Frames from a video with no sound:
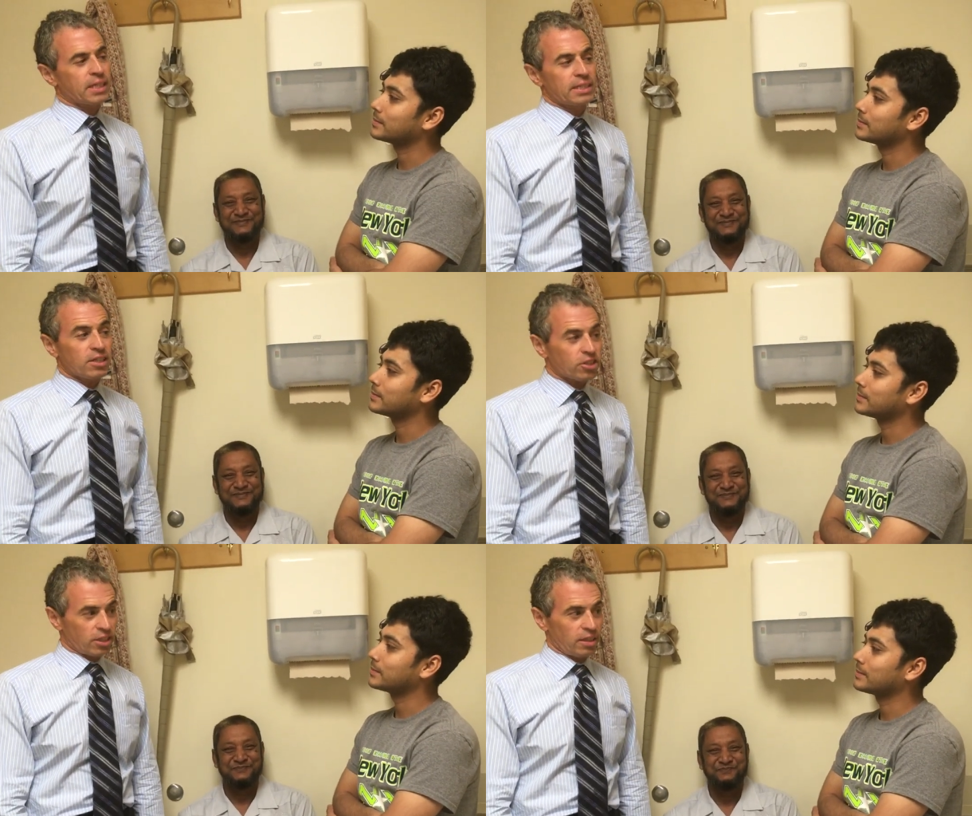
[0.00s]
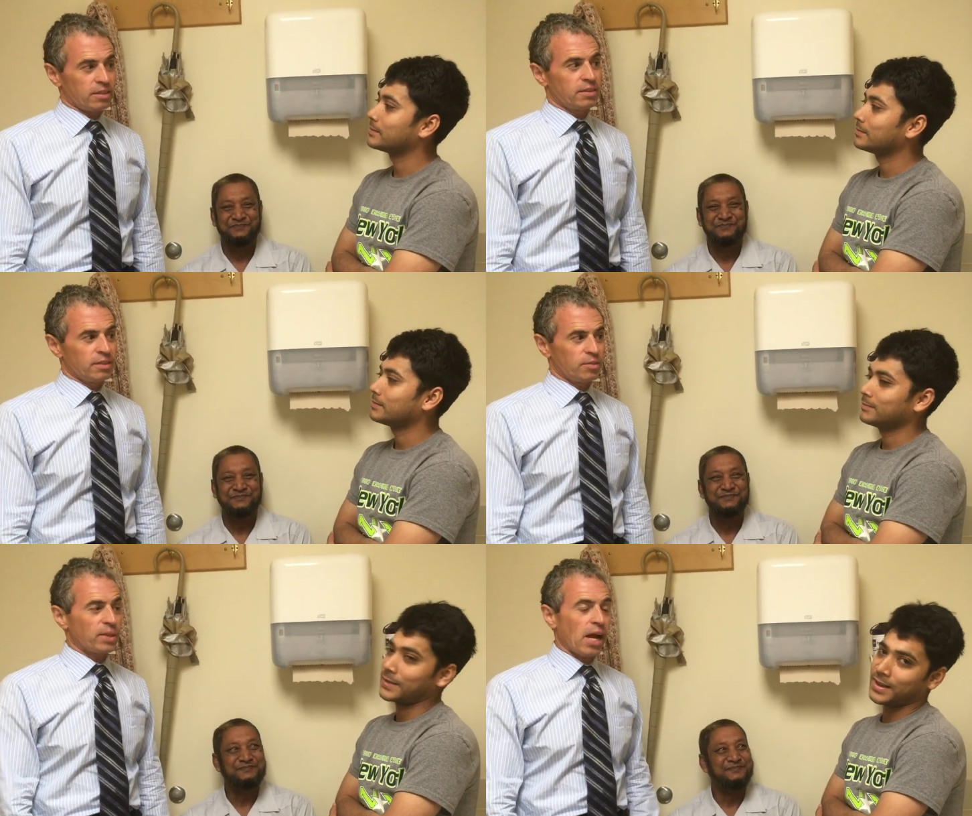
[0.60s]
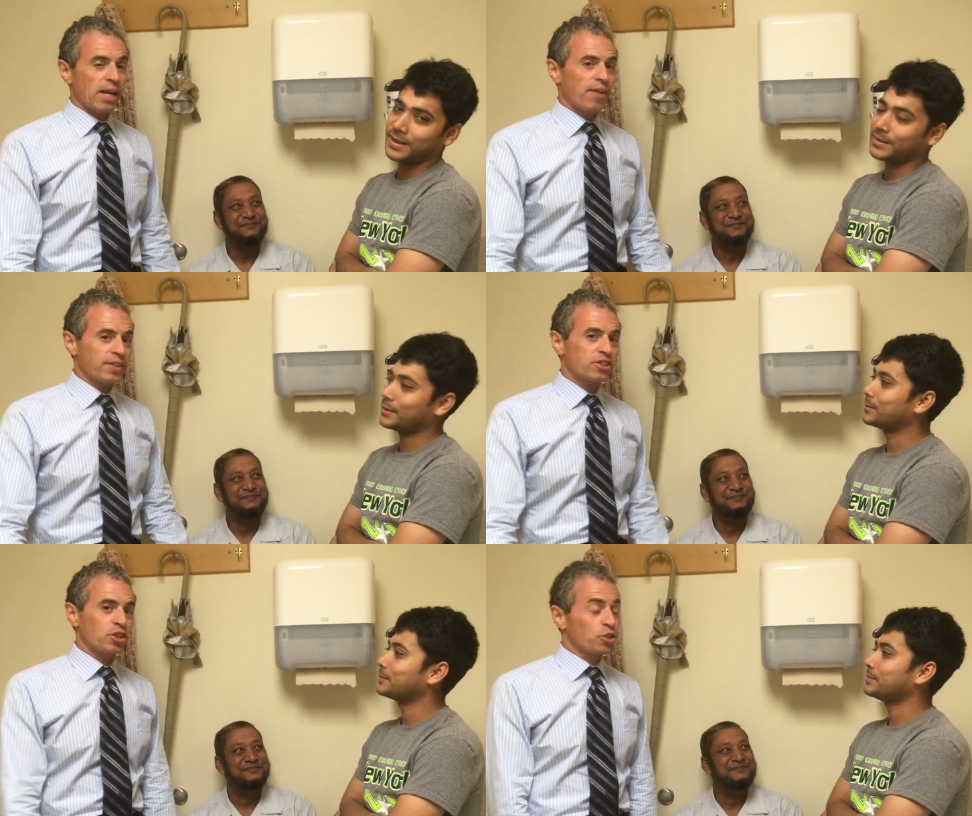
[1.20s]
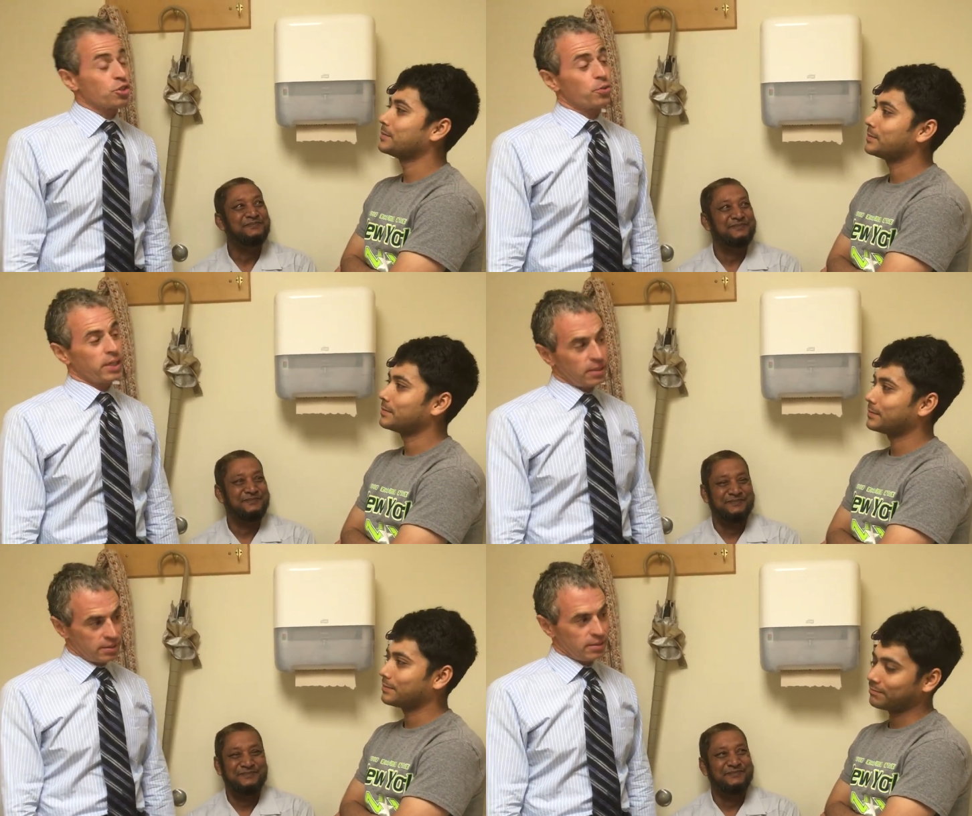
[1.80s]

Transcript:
Speaker 1: condition without having surgery.